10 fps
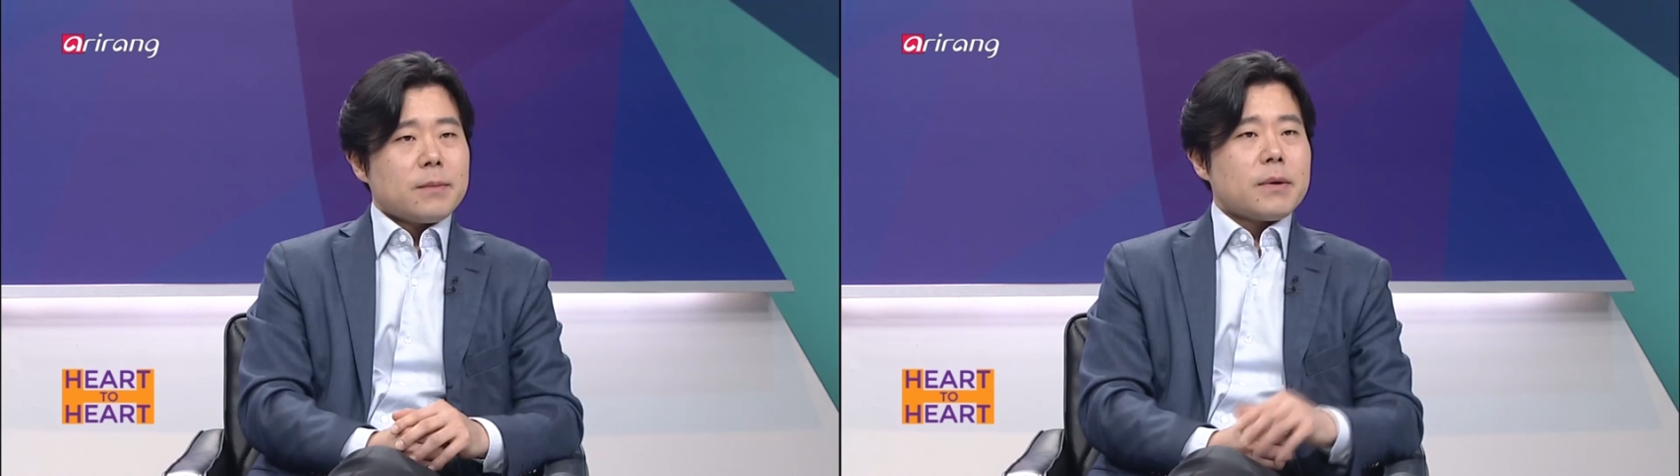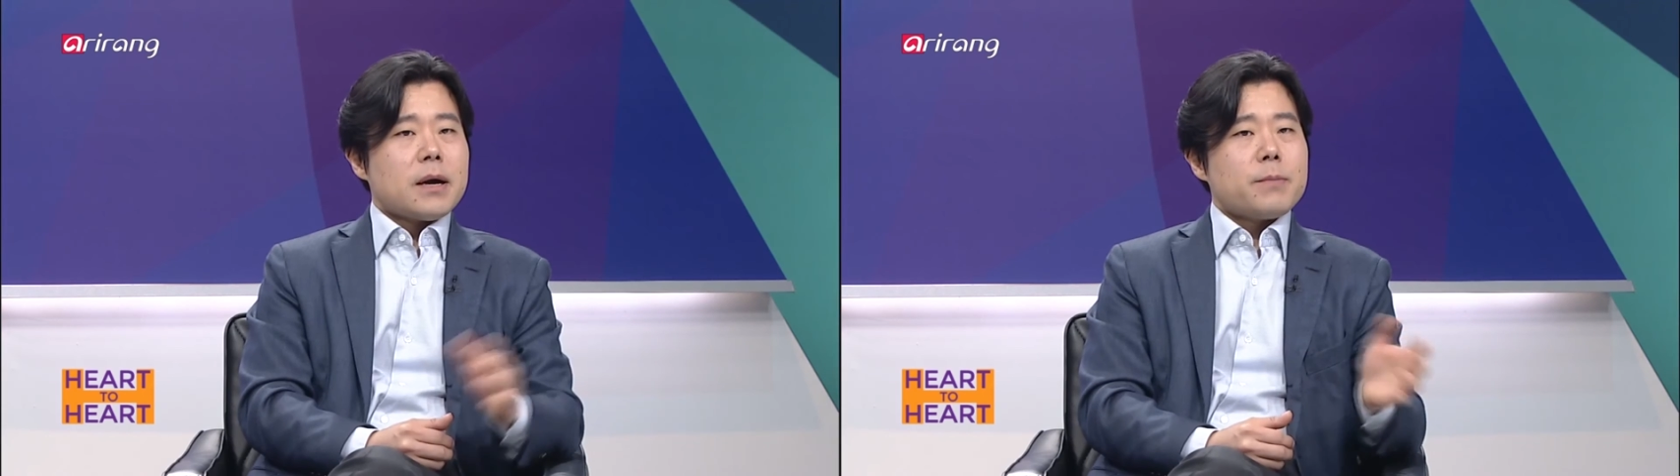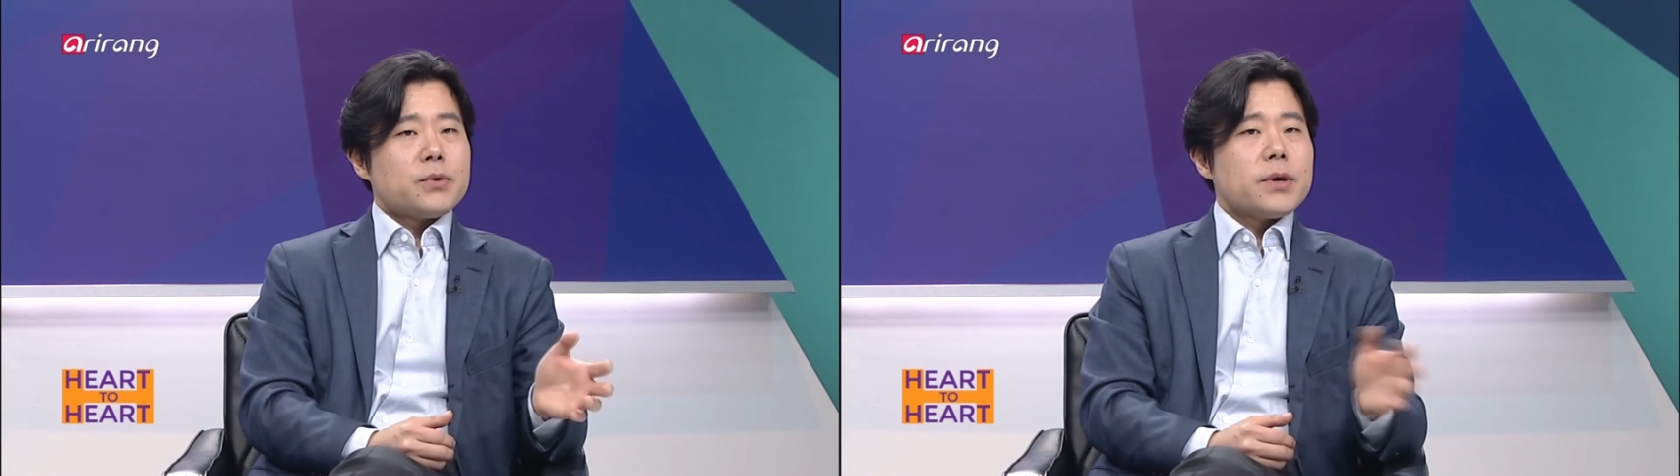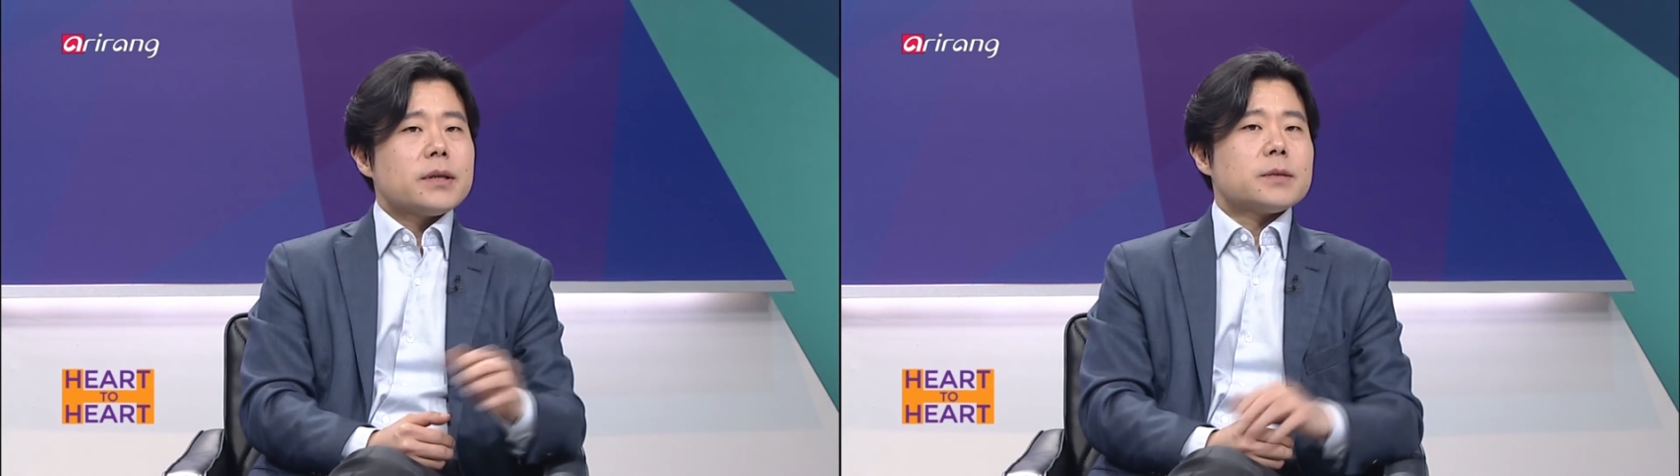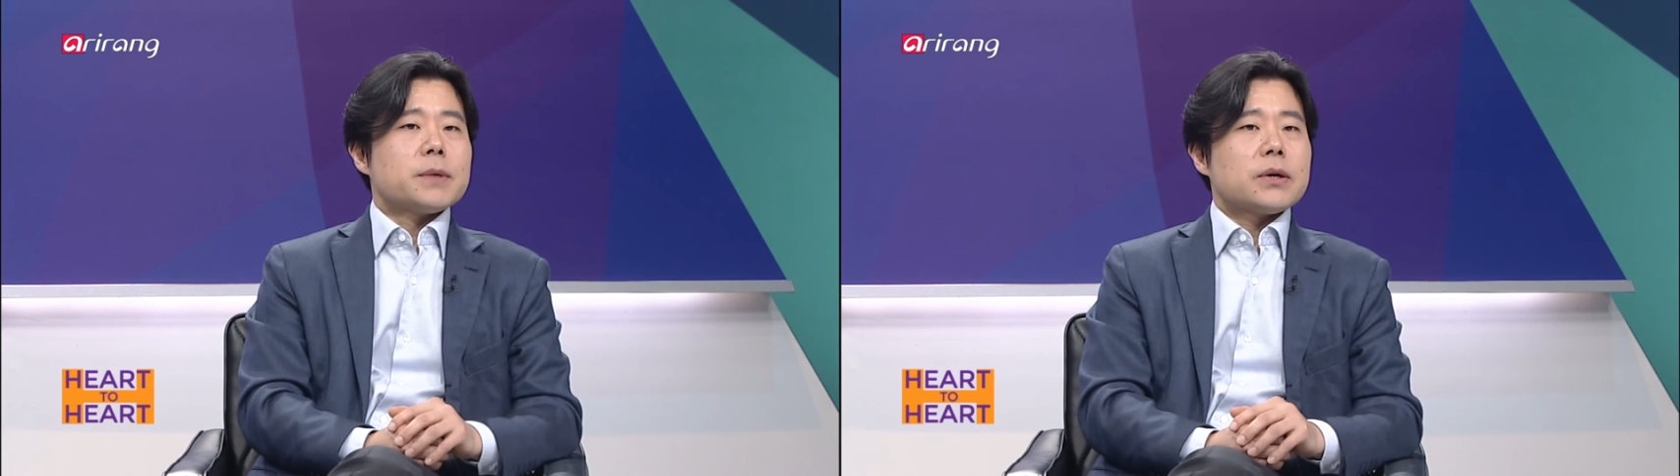But I'm doing
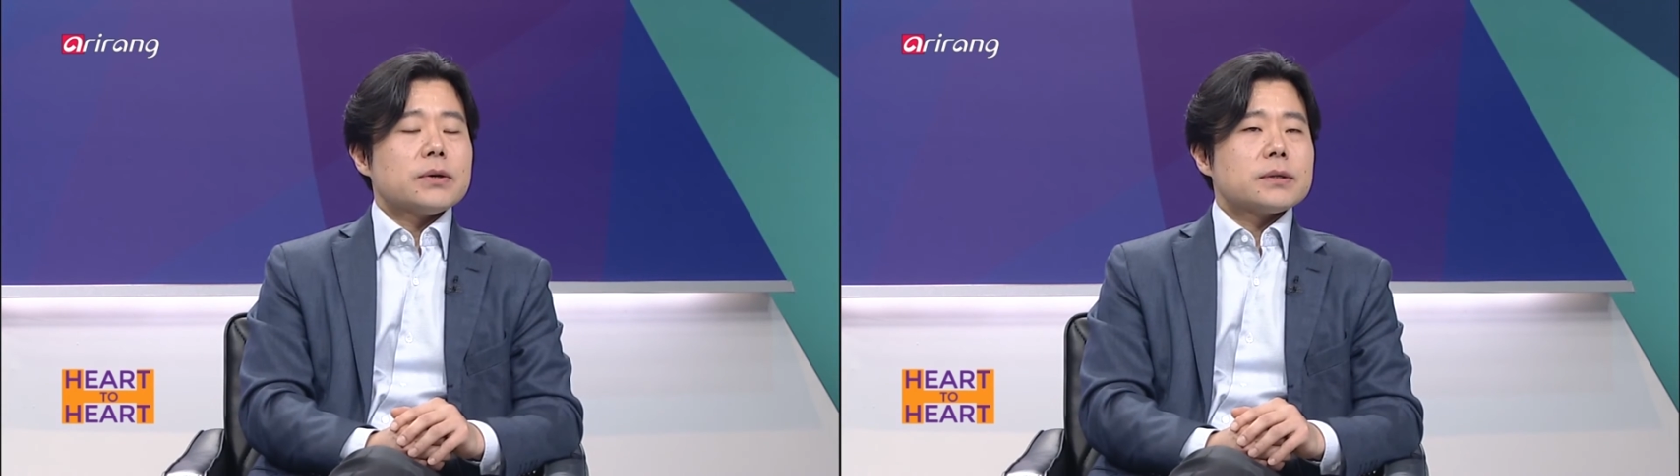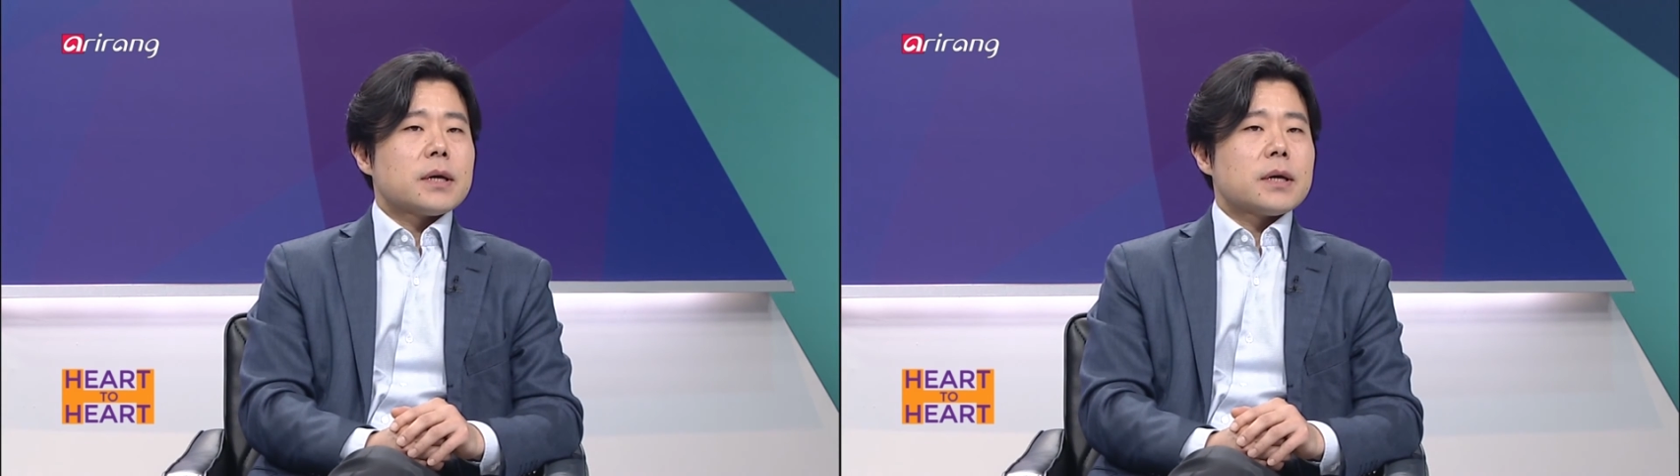this because